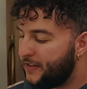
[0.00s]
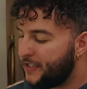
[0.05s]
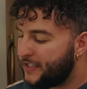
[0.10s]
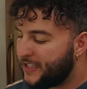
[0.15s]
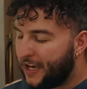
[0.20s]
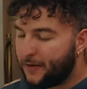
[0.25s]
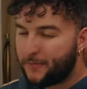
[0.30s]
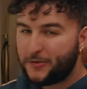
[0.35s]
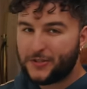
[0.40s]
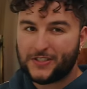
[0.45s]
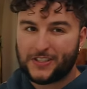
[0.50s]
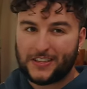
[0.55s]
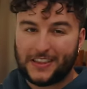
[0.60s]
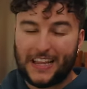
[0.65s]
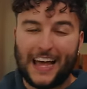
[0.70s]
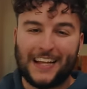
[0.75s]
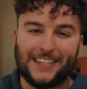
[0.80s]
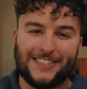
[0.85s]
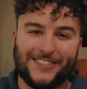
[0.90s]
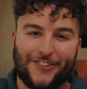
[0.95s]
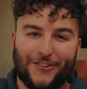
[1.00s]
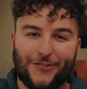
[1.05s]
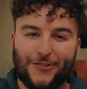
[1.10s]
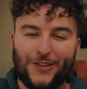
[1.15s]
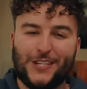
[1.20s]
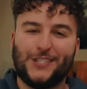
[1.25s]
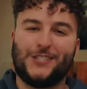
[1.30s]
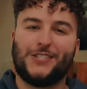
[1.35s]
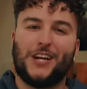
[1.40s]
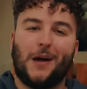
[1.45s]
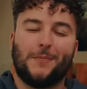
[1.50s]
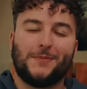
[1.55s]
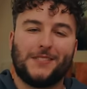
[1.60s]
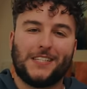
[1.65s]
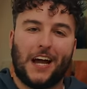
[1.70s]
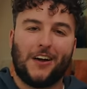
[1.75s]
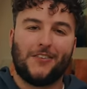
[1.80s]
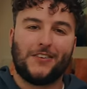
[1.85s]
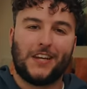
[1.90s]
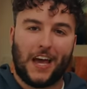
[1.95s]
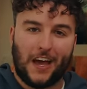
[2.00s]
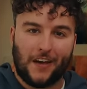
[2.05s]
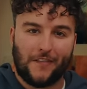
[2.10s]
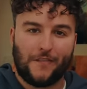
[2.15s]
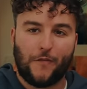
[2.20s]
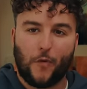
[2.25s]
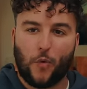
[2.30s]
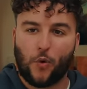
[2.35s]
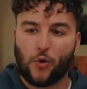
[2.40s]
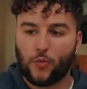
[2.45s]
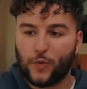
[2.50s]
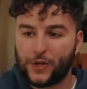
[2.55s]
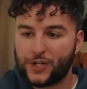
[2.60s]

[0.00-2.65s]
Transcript: This camera's lens only stops down to f4,